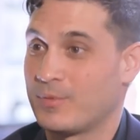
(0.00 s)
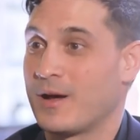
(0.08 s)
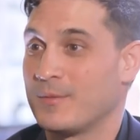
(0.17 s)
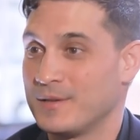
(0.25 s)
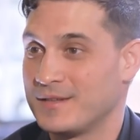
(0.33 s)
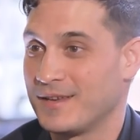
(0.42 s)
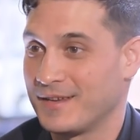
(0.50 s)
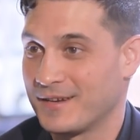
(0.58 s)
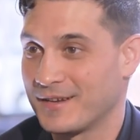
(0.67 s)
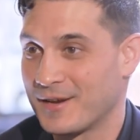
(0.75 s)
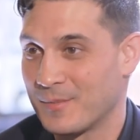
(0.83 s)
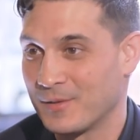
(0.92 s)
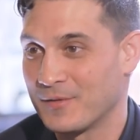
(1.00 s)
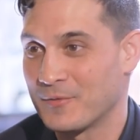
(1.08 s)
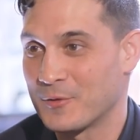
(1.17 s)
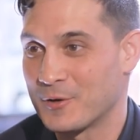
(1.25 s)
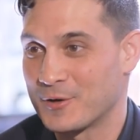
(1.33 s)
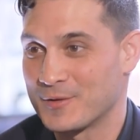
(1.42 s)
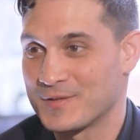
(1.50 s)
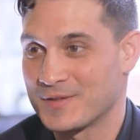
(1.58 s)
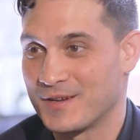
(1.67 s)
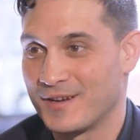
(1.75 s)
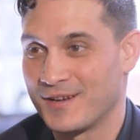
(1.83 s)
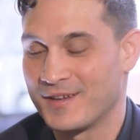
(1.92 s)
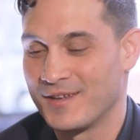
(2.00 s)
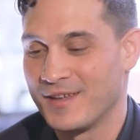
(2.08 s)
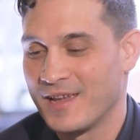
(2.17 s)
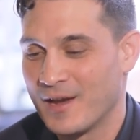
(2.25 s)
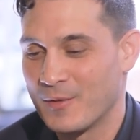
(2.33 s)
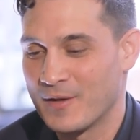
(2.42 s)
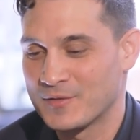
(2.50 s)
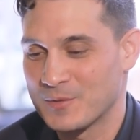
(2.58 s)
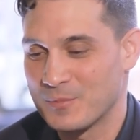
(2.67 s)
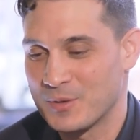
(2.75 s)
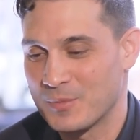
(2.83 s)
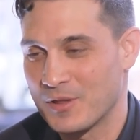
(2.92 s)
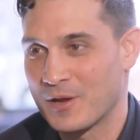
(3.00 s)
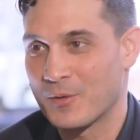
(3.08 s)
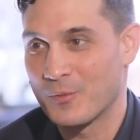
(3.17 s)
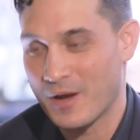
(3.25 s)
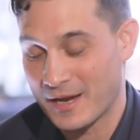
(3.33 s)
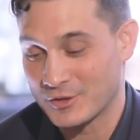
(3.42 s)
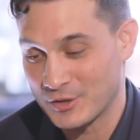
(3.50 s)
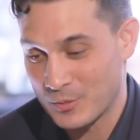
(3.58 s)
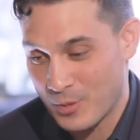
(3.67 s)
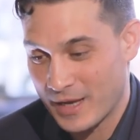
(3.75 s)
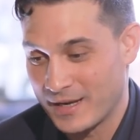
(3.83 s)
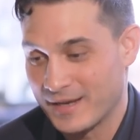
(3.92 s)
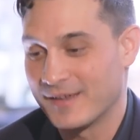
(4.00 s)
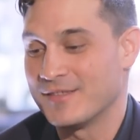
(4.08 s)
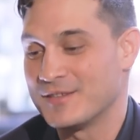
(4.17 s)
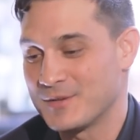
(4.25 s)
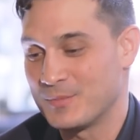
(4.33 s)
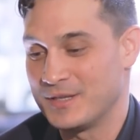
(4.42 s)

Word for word: probably taken a couple of orders. Yes. Uh, so we have some people that are actually waiting on this